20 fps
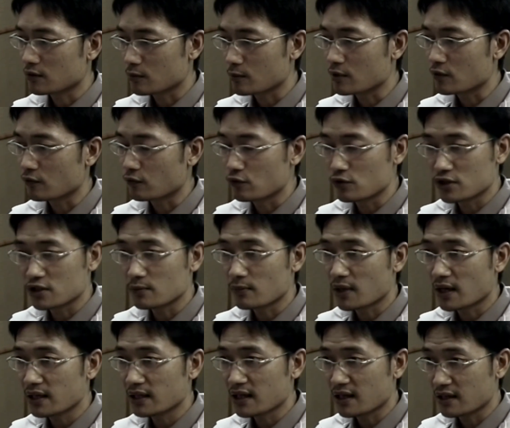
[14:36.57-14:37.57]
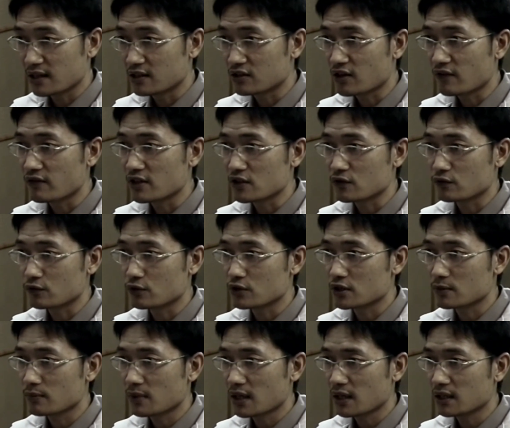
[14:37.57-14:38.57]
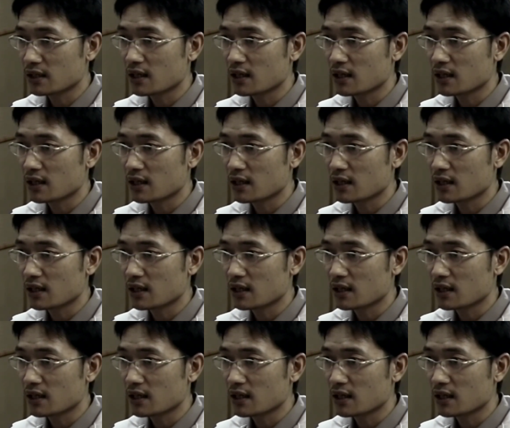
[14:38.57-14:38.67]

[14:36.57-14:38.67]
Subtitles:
furosemide, intravenous furosemide,